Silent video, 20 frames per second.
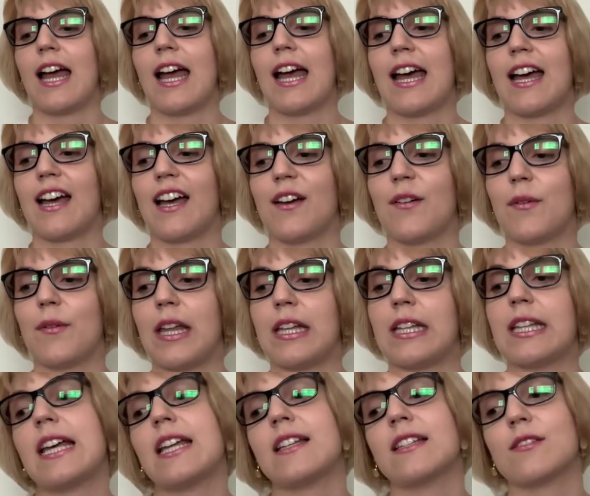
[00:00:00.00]

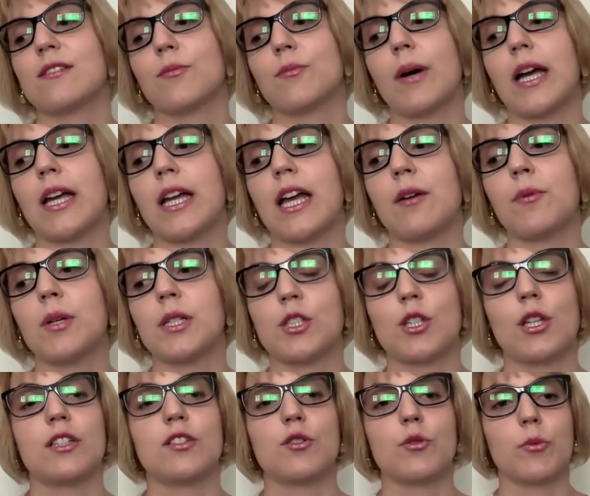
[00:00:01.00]
And that's why I
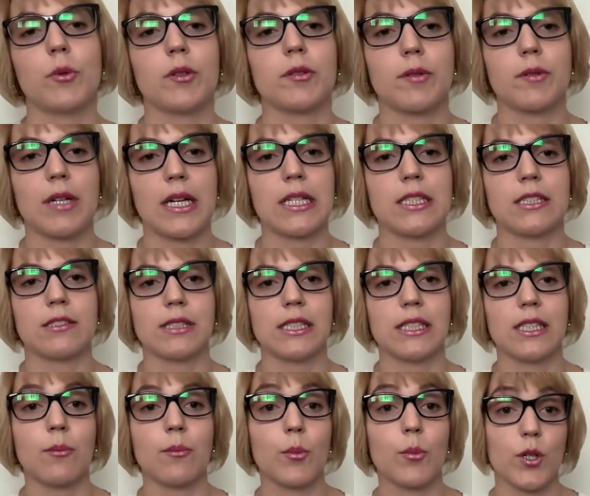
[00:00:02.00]
wanted to
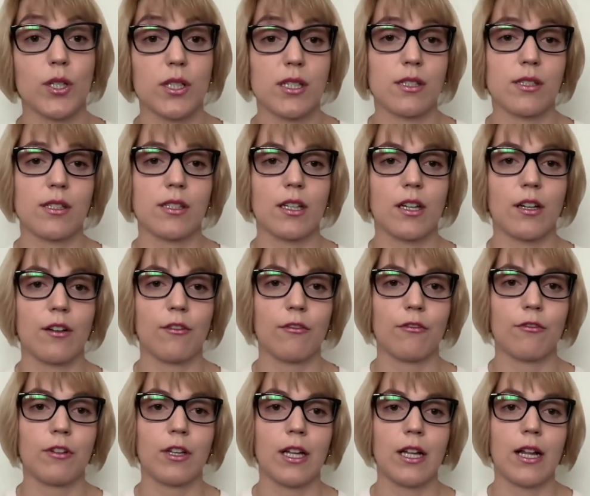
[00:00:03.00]
reiterate the importance
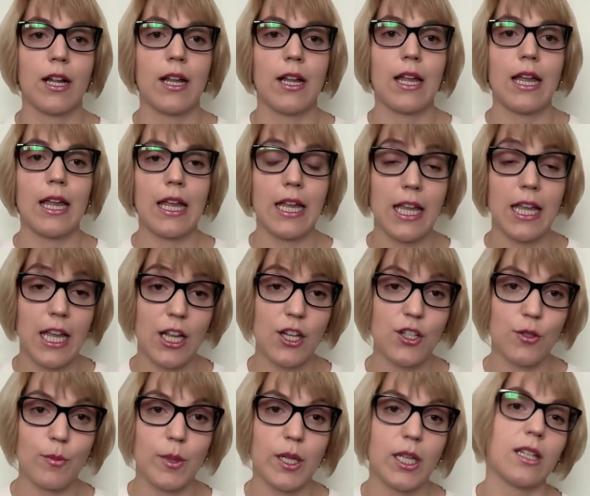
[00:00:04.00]
of
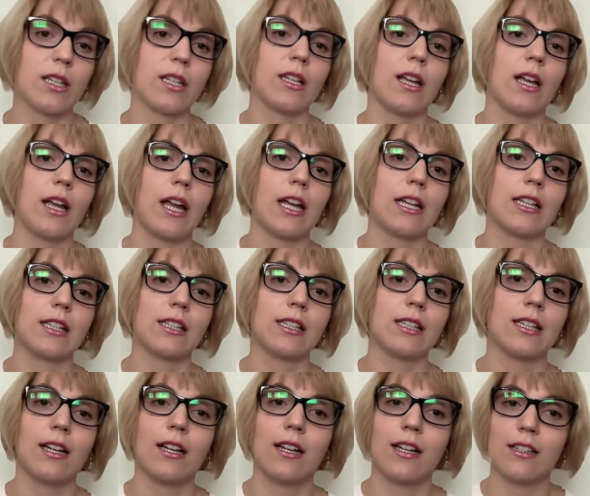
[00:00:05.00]
engagement at
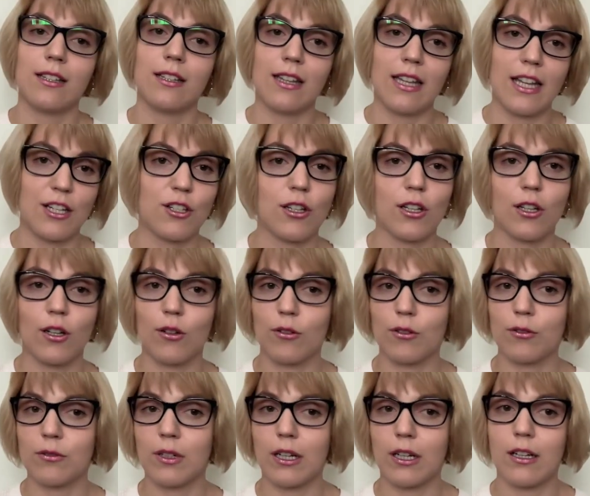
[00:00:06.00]

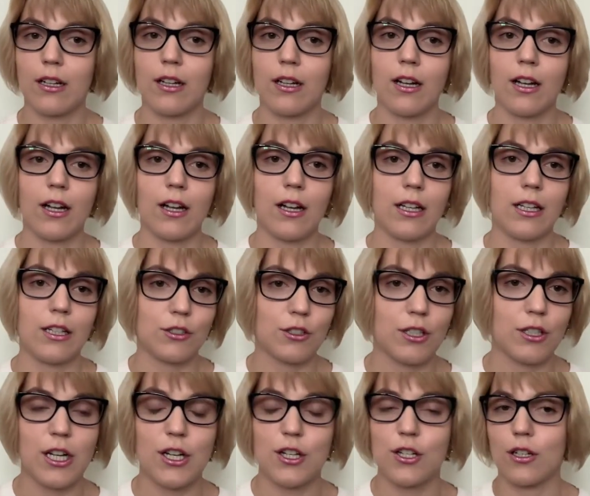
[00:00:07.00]
national,
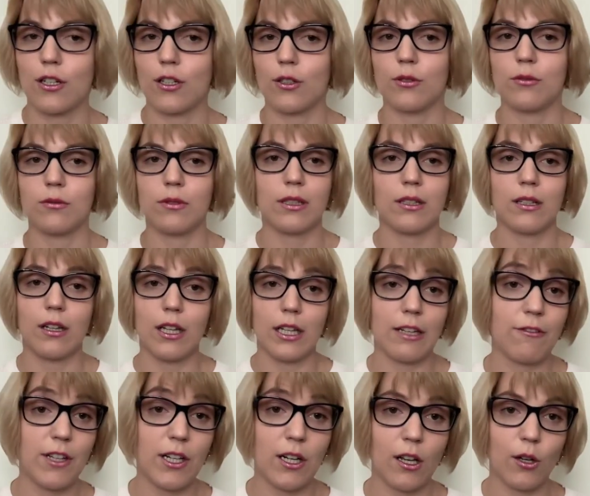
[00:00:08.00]
international,
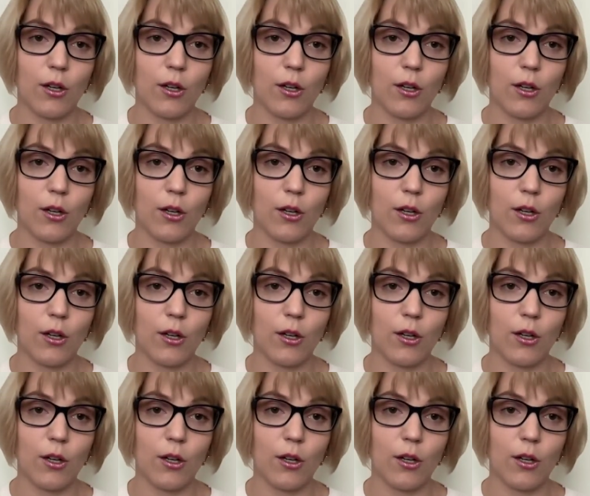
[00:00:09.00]
even